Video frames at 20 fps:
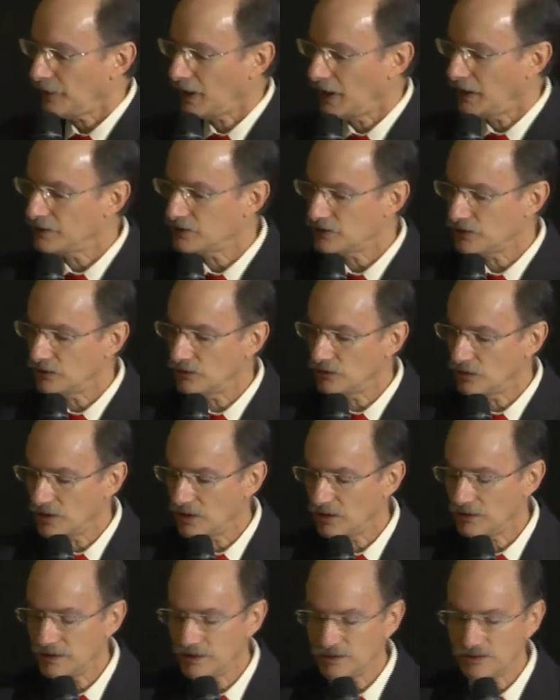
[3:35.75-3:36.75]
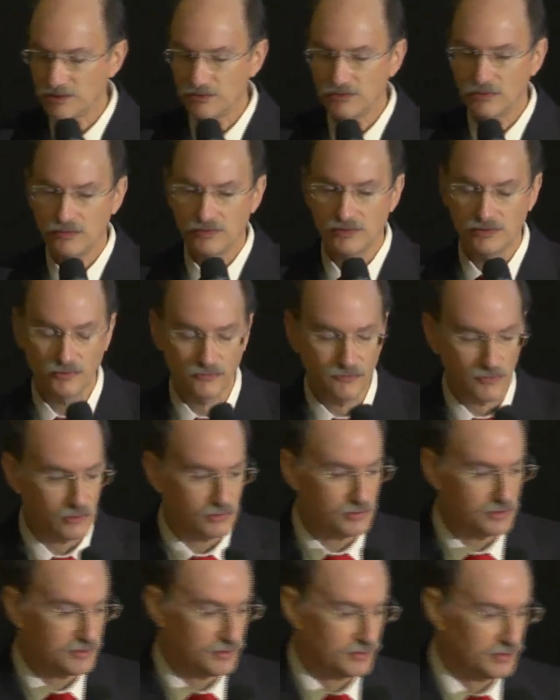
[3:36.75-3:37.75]
And so our institute is
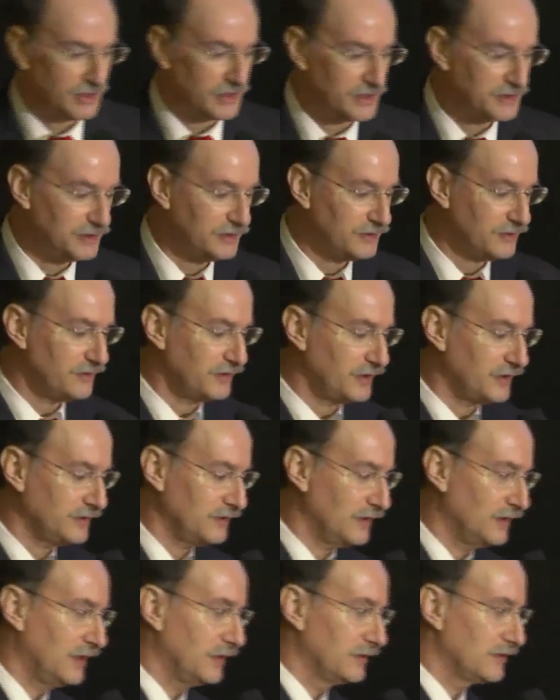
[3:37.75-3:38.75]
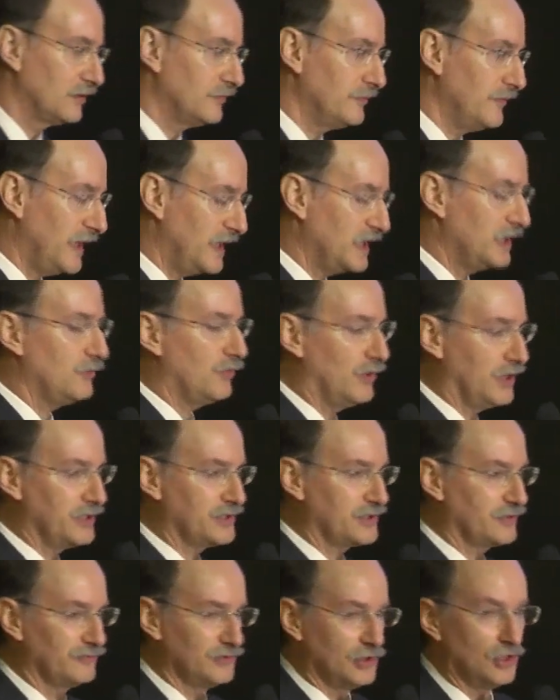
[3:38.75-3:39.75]
devoted to the idea that there are many
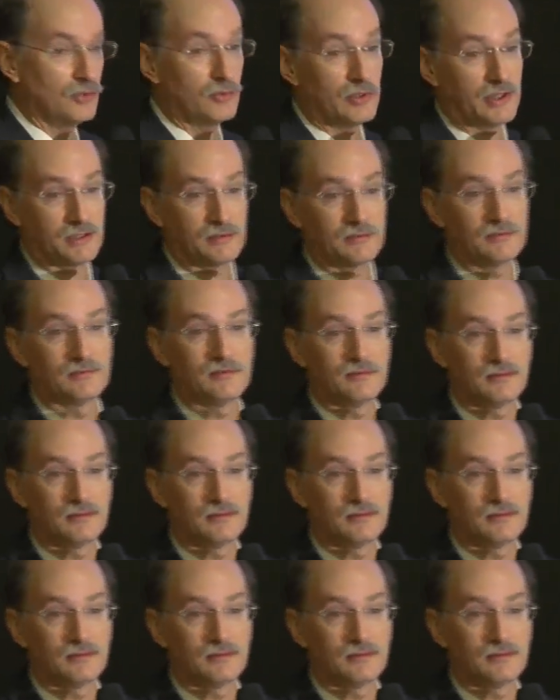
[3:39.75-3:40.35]
ways of knowing.